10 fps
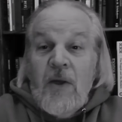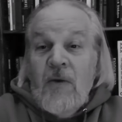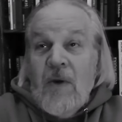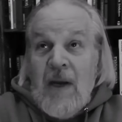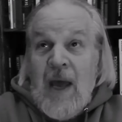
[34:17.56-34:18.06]

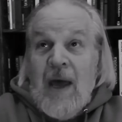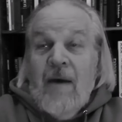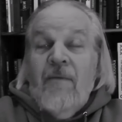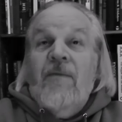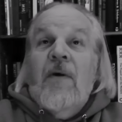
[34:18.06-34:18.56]
you can
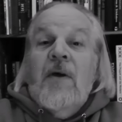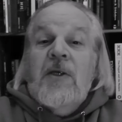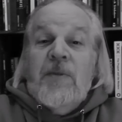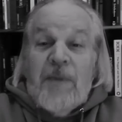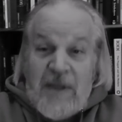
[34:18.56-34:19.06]
have
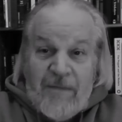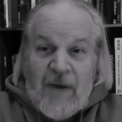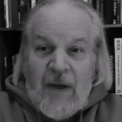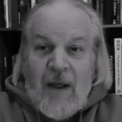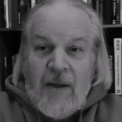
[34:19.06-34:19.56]

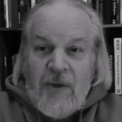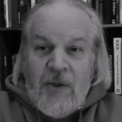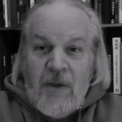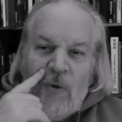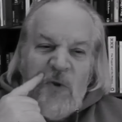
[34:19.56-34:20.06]
specific
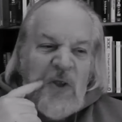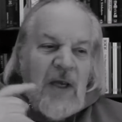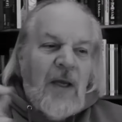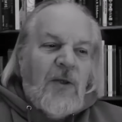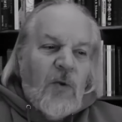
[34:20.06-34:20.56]
knowledge. You
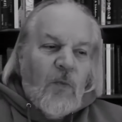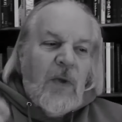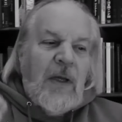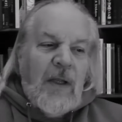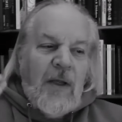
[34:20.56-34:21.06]
need to
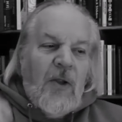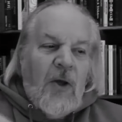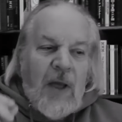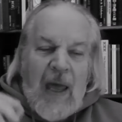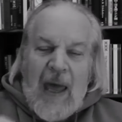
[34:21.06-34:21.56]
really
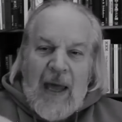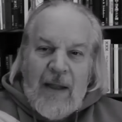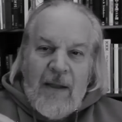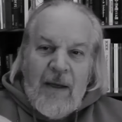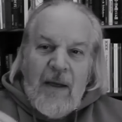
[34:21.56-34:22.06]
look
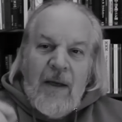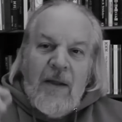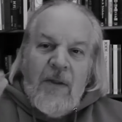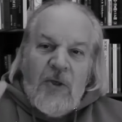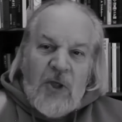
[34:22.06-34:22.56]
at
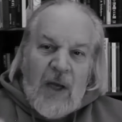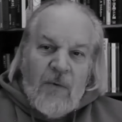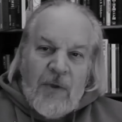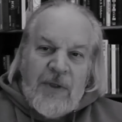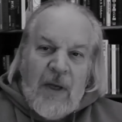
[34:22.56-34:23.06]
the
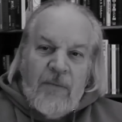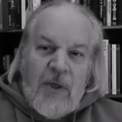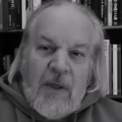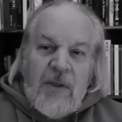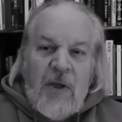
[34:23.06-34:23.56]
general
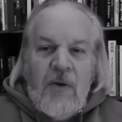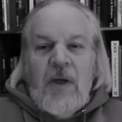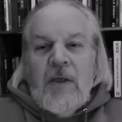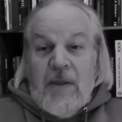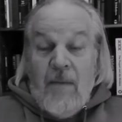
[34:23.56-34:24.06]
subject. So you
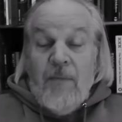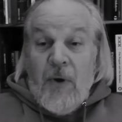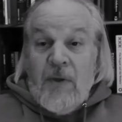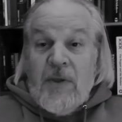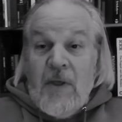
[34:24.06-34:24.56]
need some
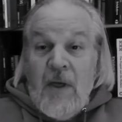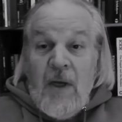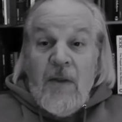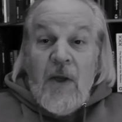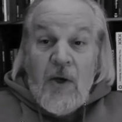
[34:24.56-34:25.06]
books
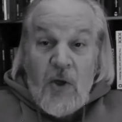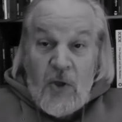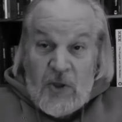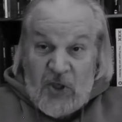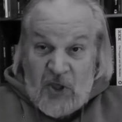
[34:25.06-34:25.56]
that are
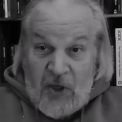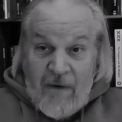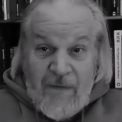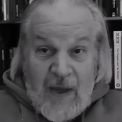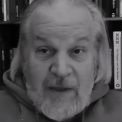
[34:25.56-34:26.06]
good
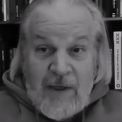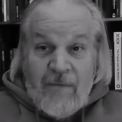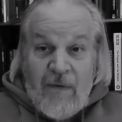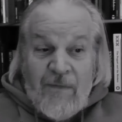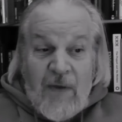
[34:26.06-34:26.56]
surveys
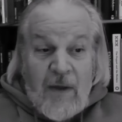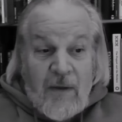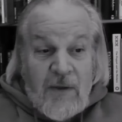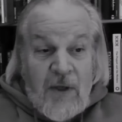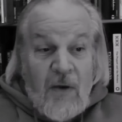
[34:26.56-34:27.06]
of the
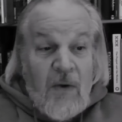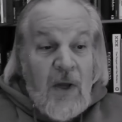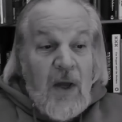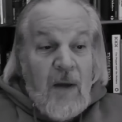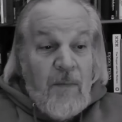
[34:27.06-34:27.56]
field. So
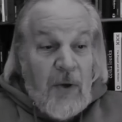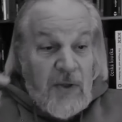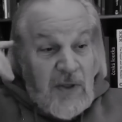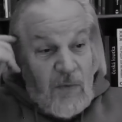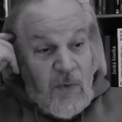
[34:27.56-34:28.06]

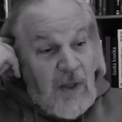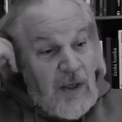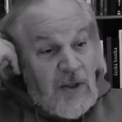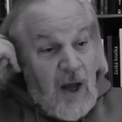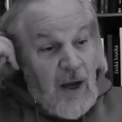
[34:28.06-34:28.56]
books that
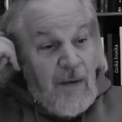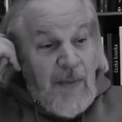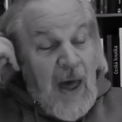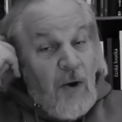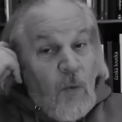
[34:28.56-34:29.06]
really talk
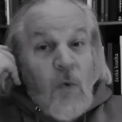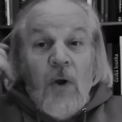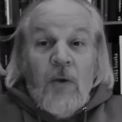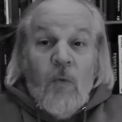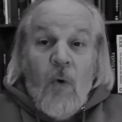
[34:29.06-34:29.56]
about
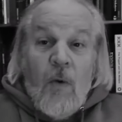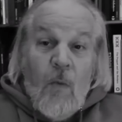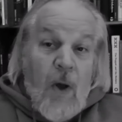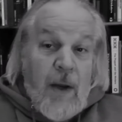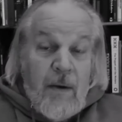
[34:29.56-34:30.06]
World
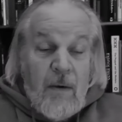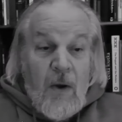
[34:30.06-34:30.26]
War I